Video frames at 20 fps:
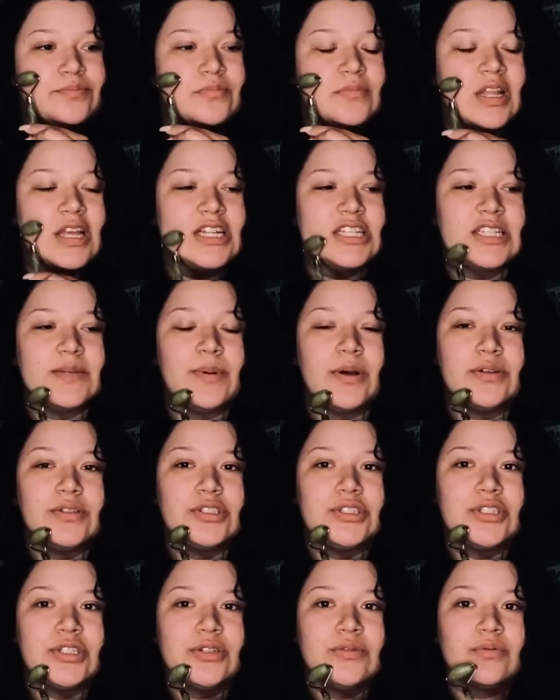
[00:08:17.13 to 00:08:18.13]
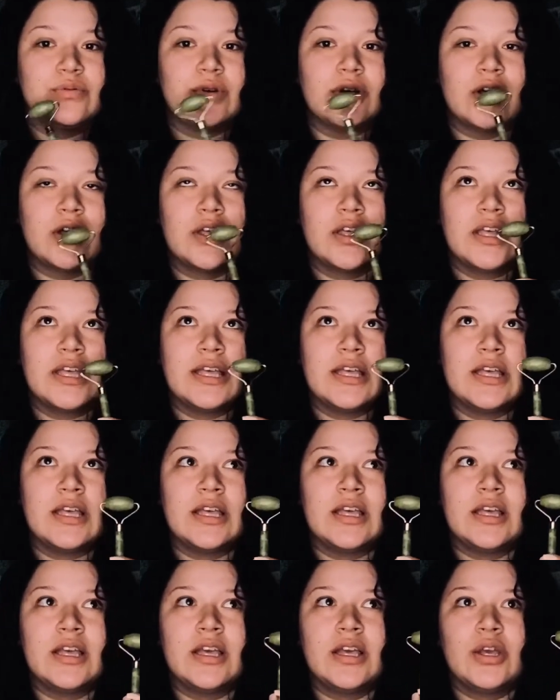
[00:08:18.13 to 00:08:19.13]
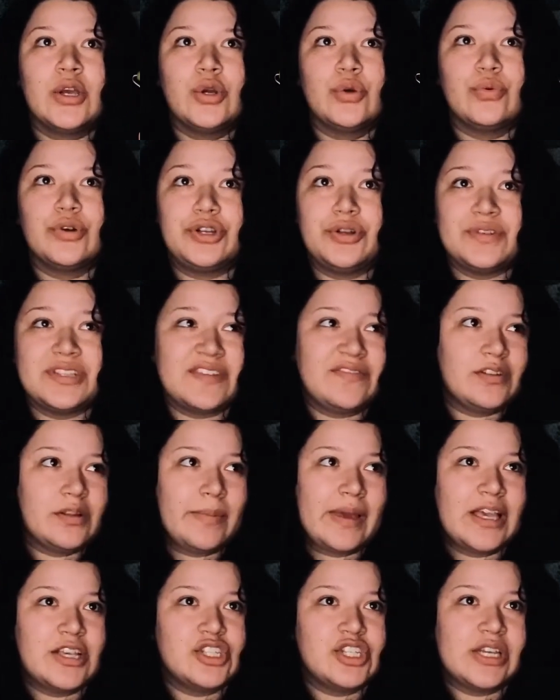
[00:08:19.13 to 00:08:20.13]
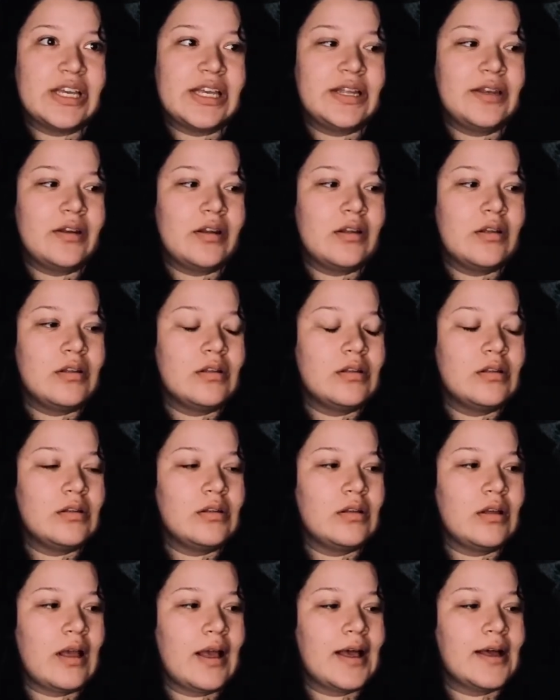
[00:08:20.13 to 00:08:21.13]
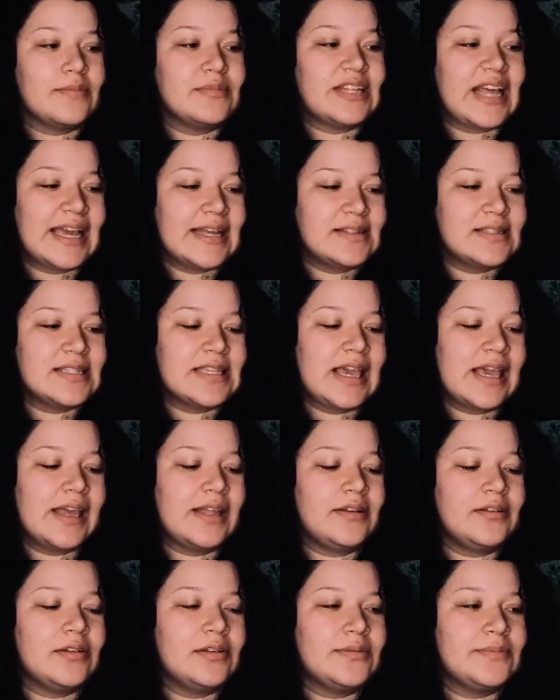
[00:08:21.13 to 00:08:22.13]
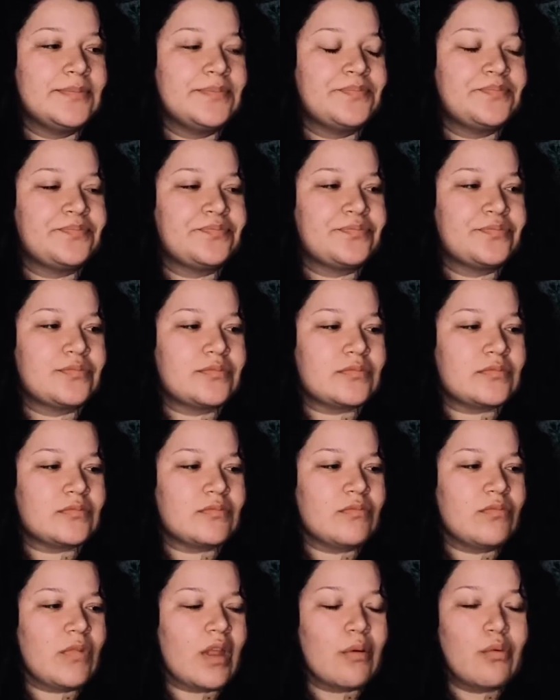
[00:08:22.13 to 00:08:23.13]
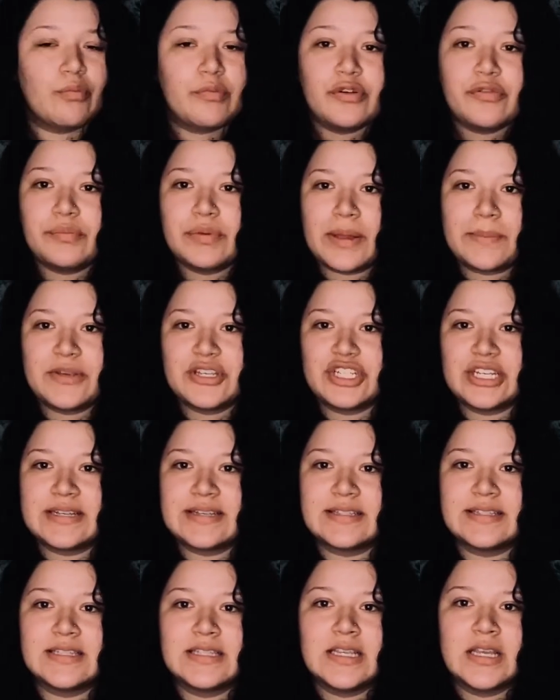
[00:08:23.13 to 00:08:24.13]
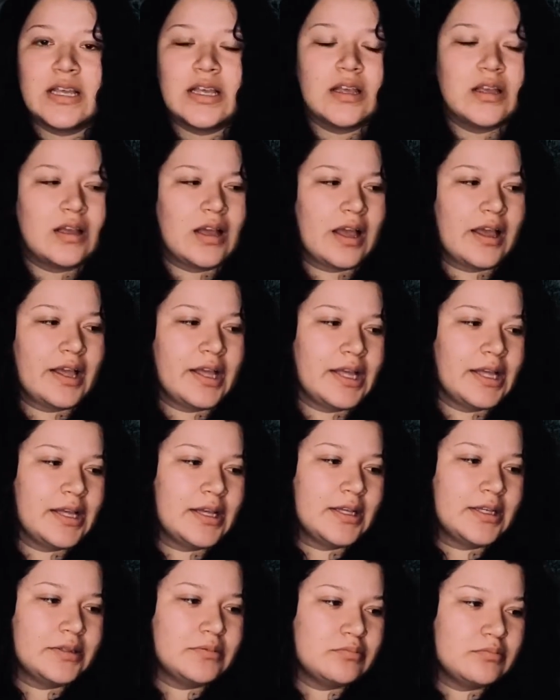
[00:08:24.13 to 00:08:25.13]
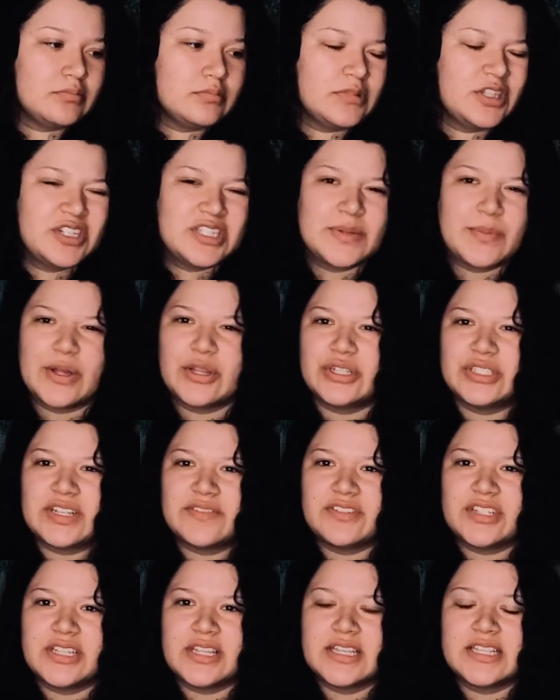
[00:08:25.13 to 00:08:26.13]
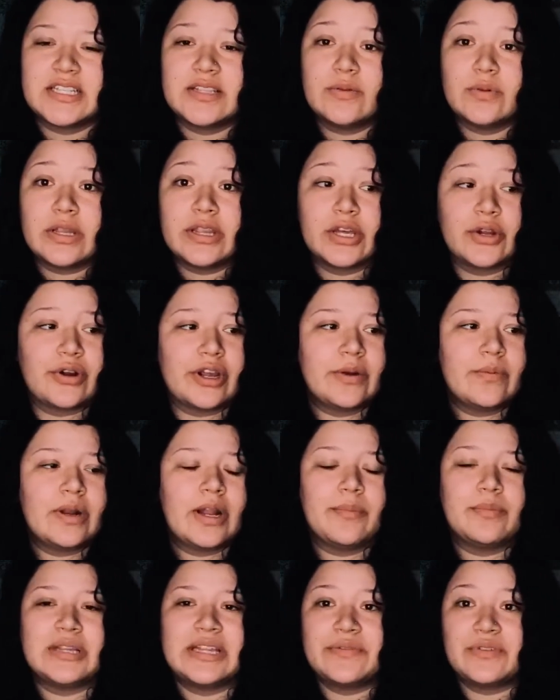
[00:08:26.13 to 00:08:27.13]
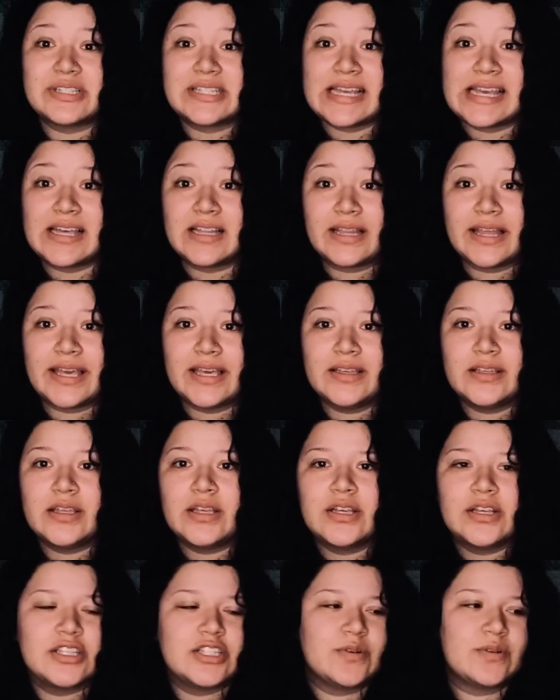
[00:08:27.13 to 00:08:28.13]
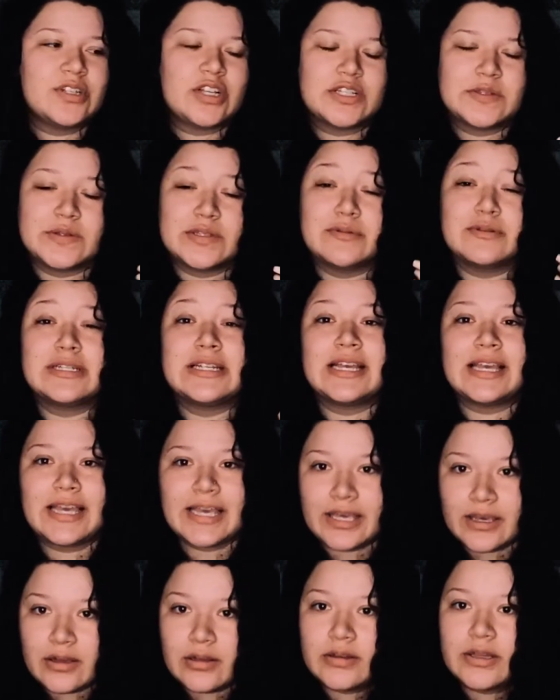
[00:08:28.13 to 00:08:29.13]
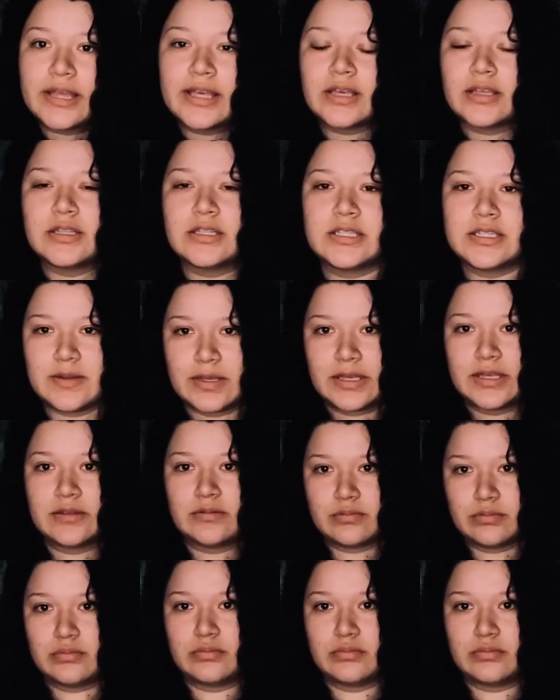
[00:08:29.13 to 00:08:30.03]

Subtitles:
It's supposed to reduce inflammation, tighten skin, remove blemishes. There's some other stuff to this. The green one I believe was healing, so it's also supposed to heal, like it's like